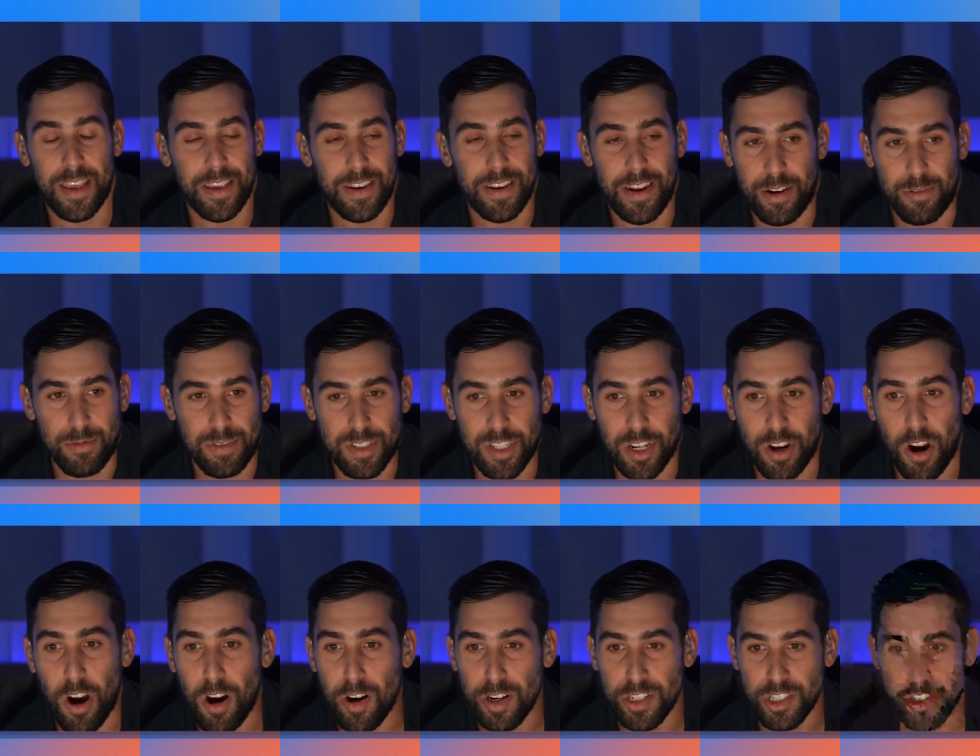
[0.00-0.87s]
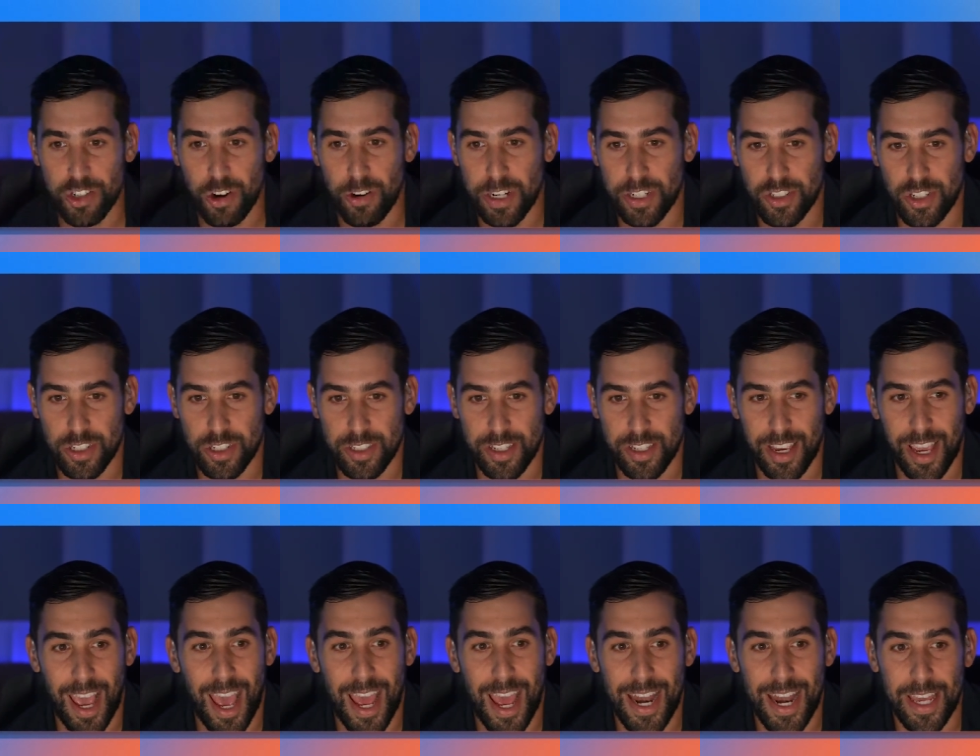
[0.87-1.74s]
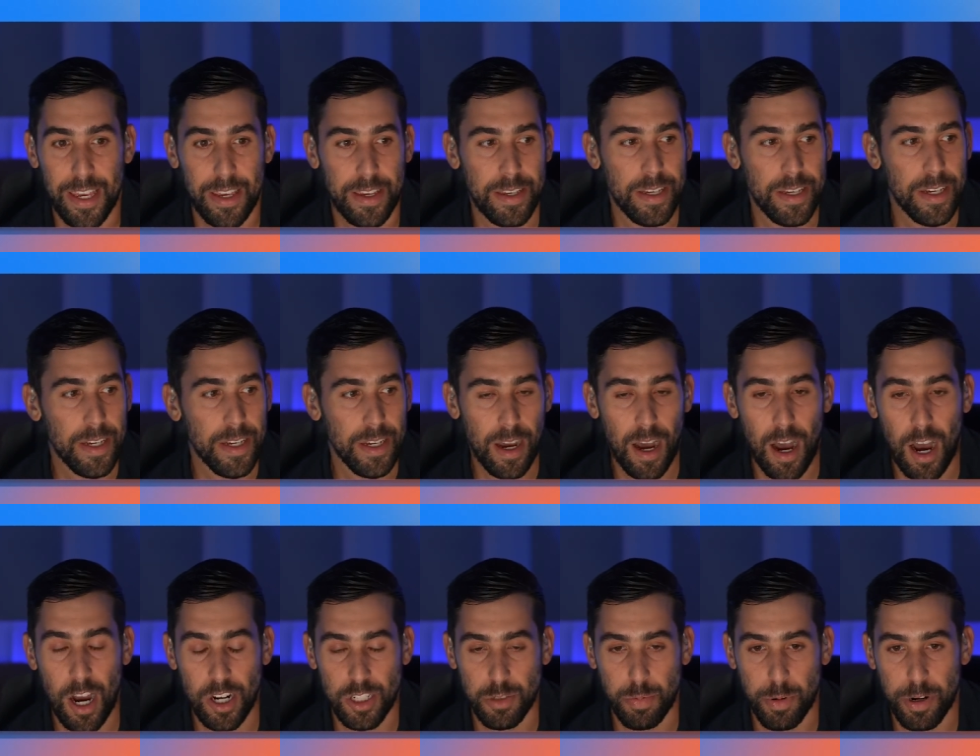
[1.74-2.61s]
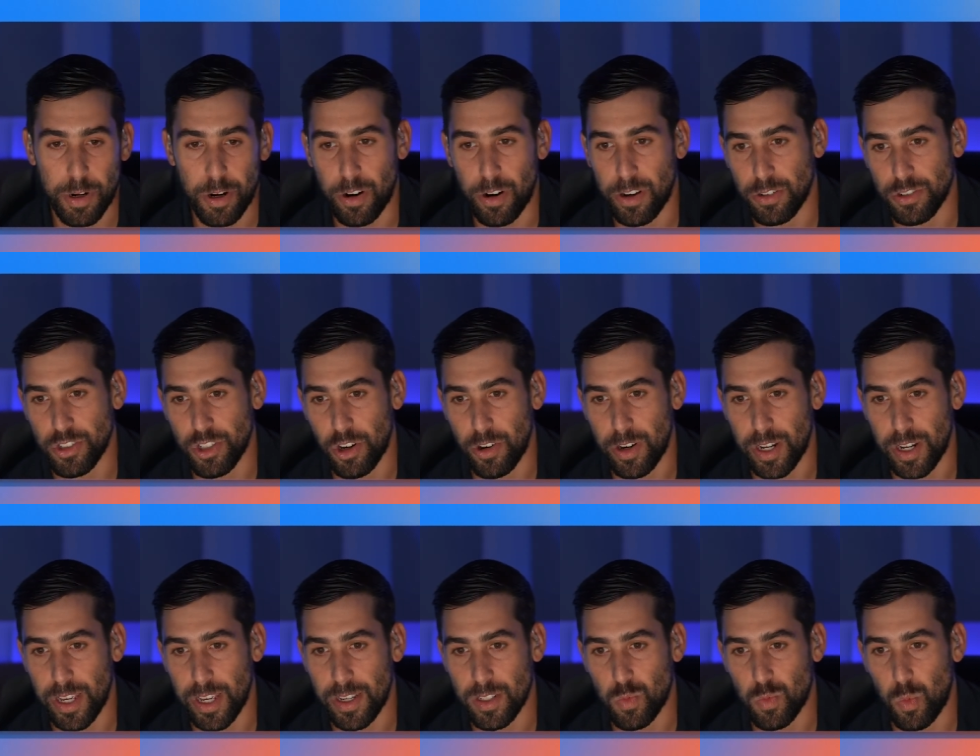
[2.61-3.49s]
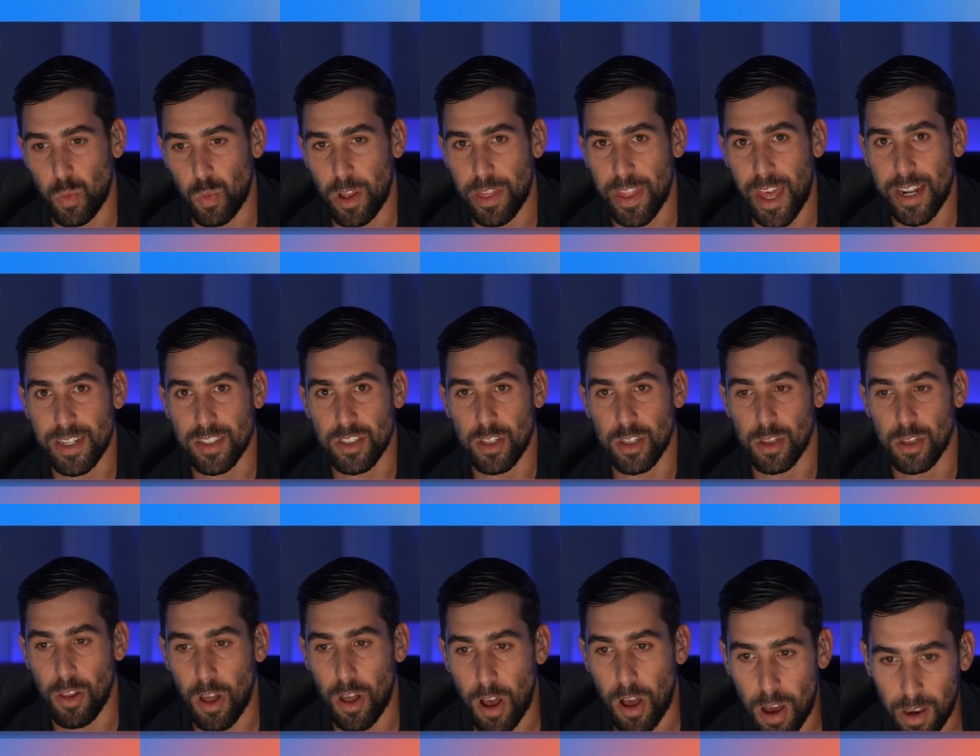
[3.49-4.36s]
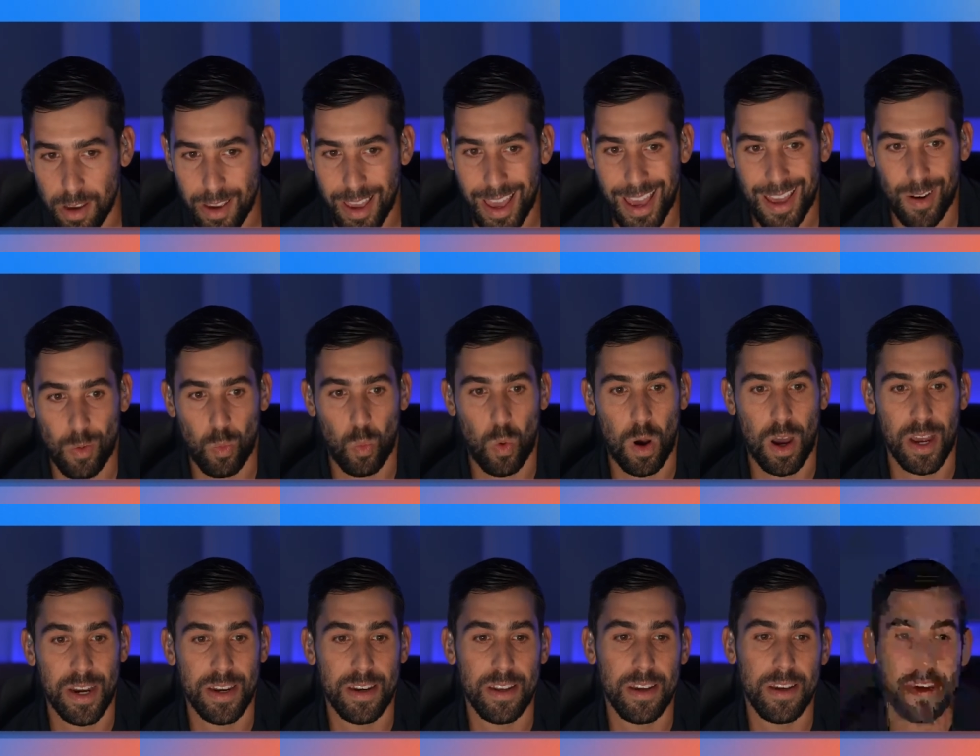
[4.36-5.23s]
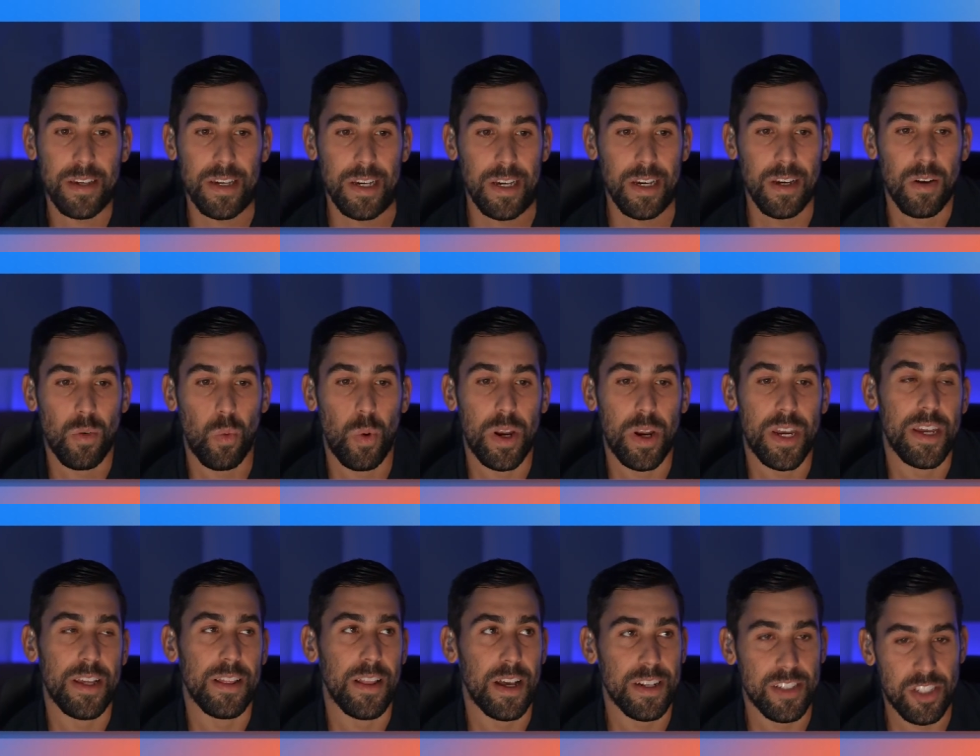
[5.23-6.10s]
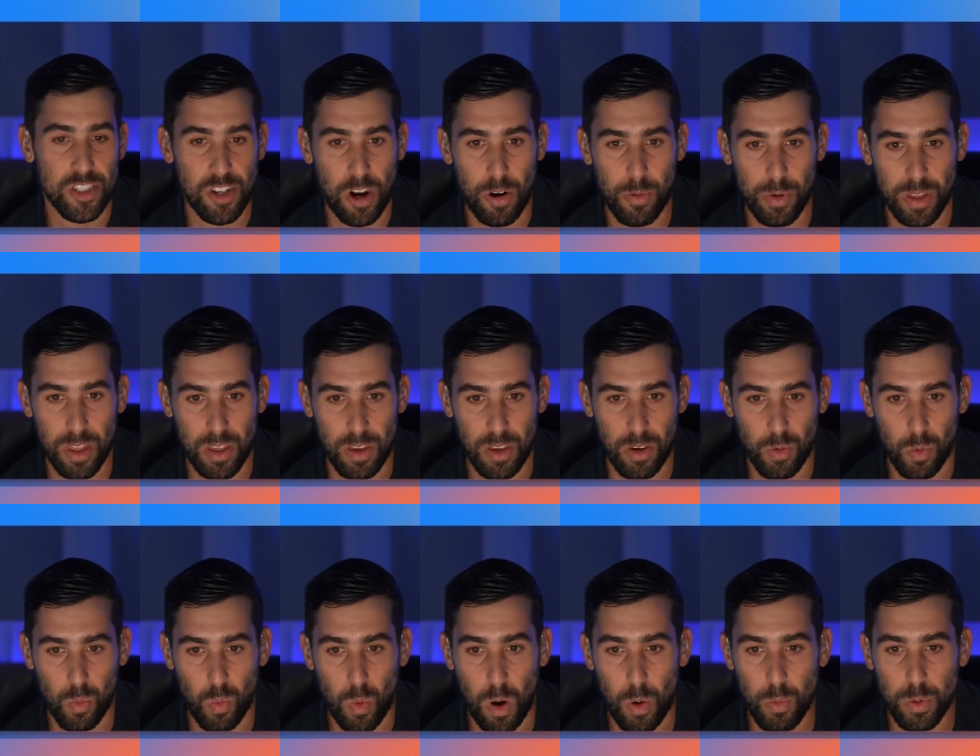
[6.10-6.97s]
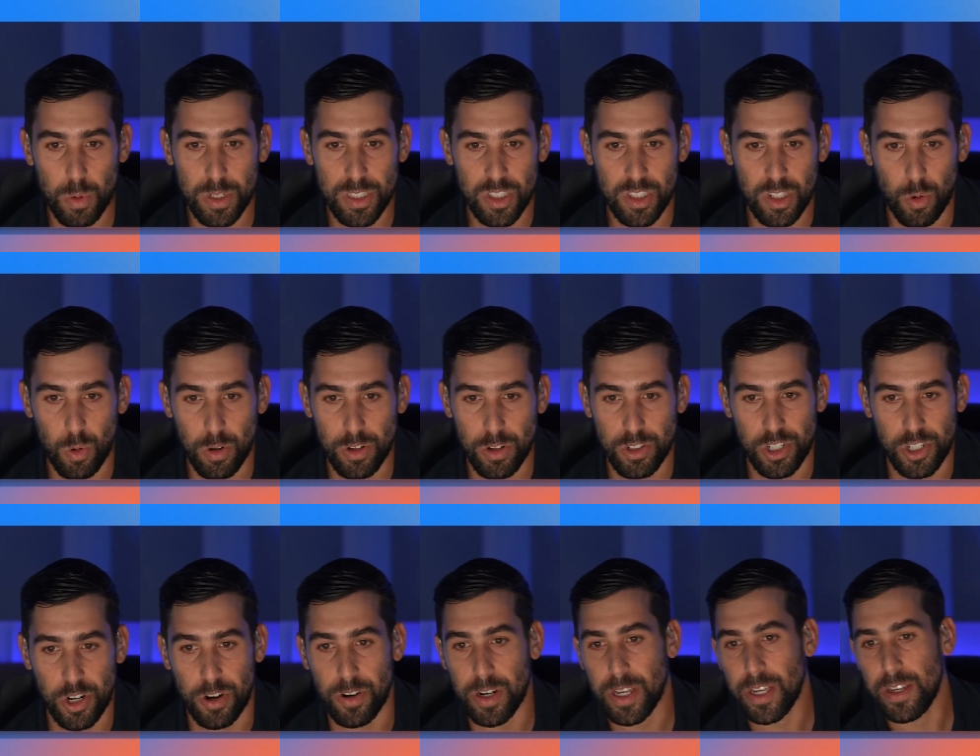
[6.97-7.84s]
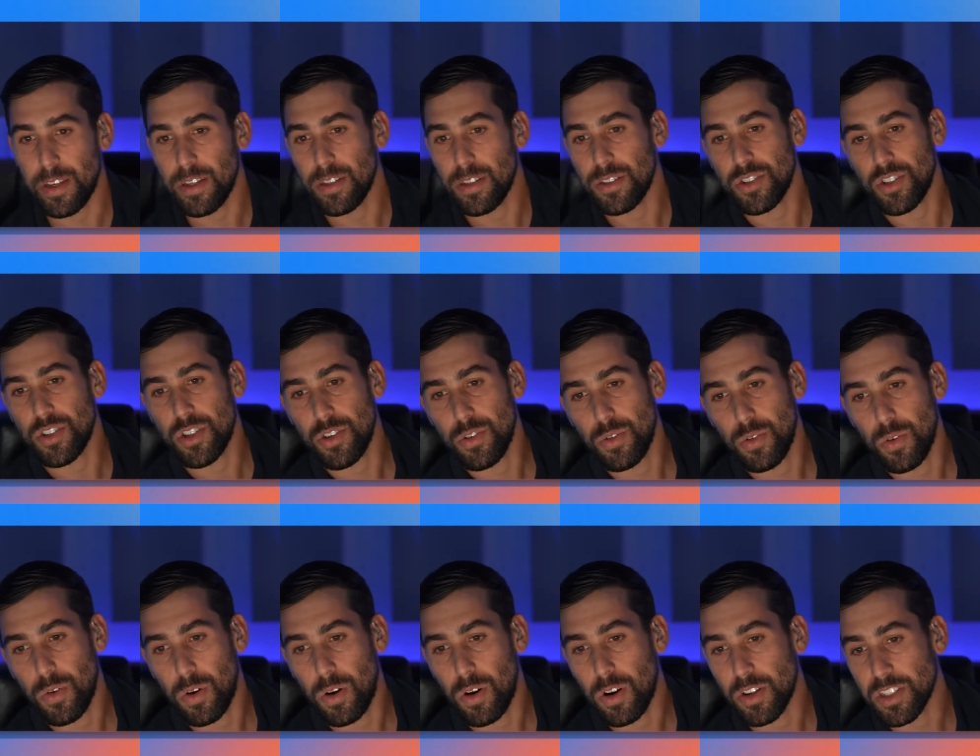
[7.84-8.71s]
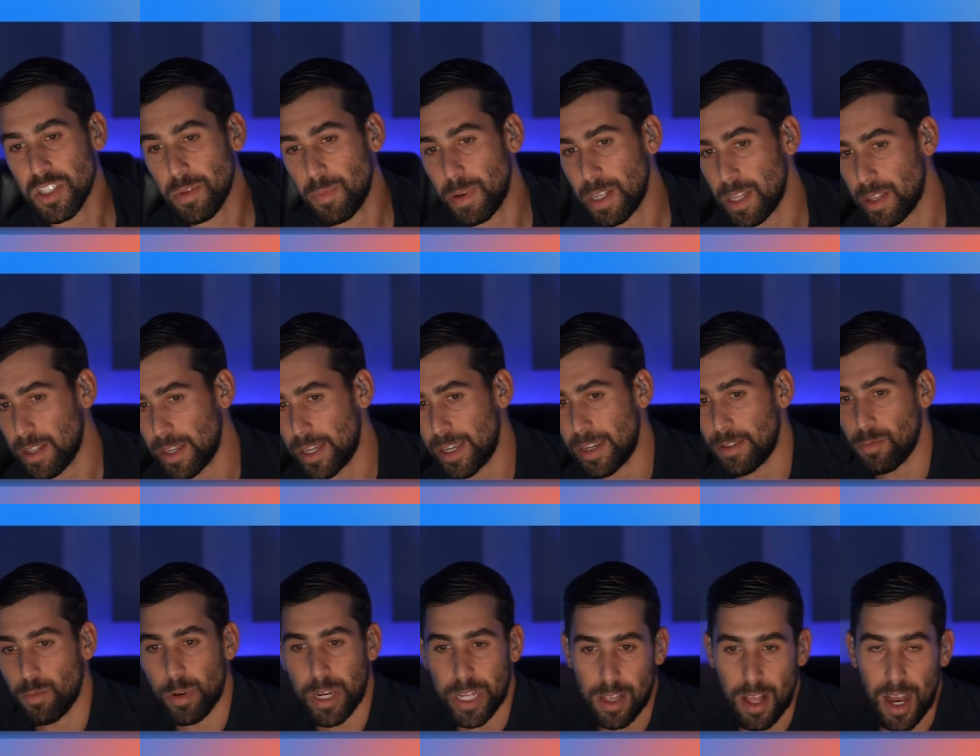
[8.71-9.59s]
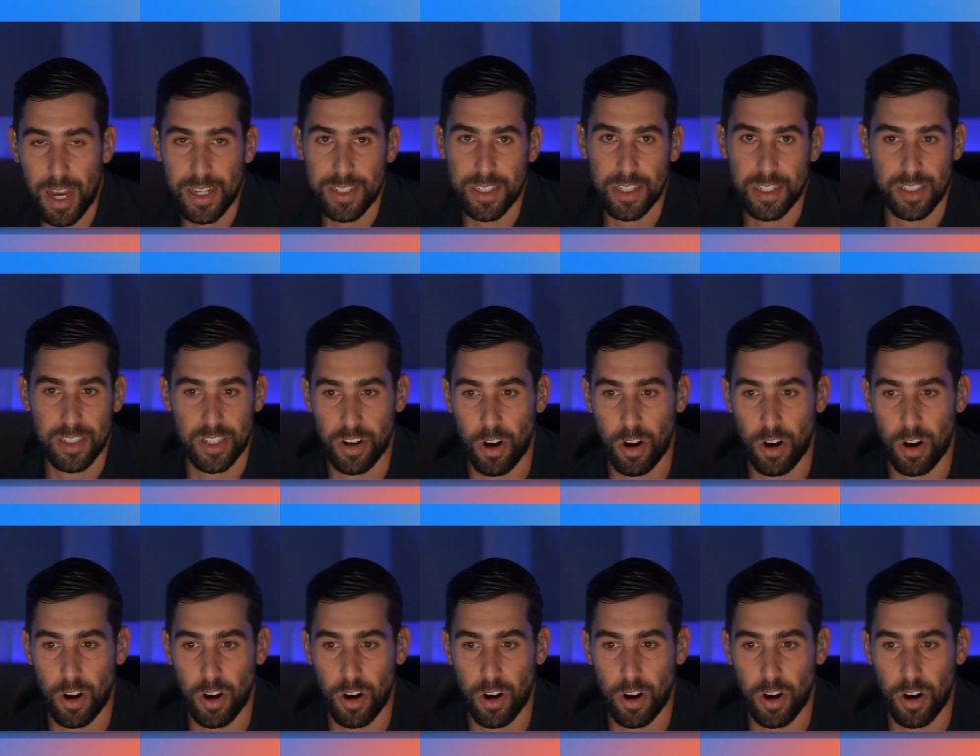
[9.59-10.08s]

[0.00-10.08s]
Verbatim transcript: You know, Sakara's journey, just like any entrepreneurial journey, is one that is long and winding. Whitney, let's start with you. What was your journey to ultimately realizing